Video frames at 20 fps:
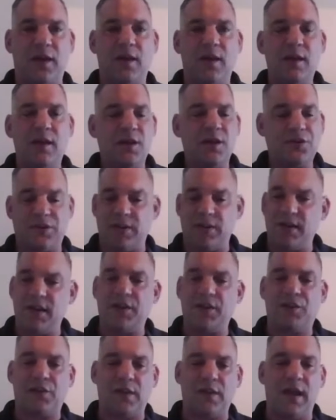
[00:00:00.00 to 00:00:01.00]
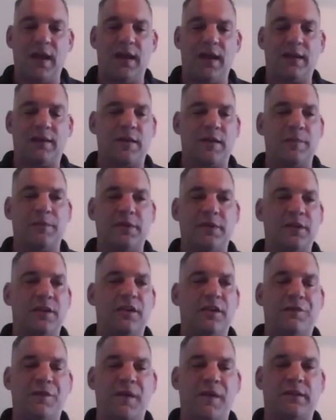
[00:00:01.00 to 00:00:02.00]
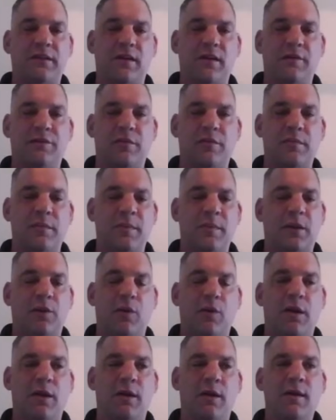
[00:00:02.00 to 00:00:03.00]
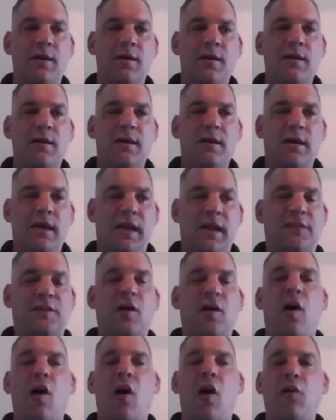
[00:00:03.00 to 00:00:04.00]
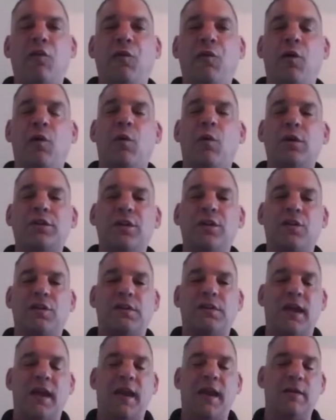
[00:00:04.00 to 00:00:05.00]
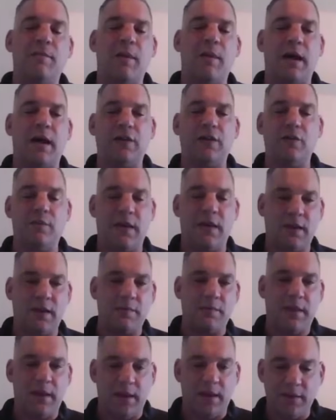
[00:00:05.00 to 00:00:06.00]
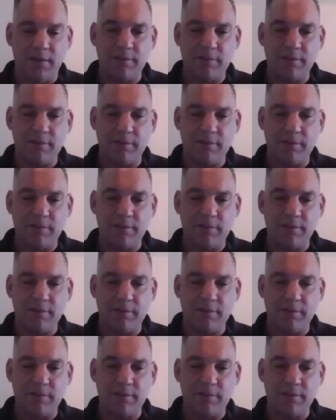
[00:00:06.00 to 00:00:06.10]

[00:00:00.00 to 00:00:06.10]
She did say something to the effect of, to me, my lawyer, it's awful what they're saying about you, meaning me.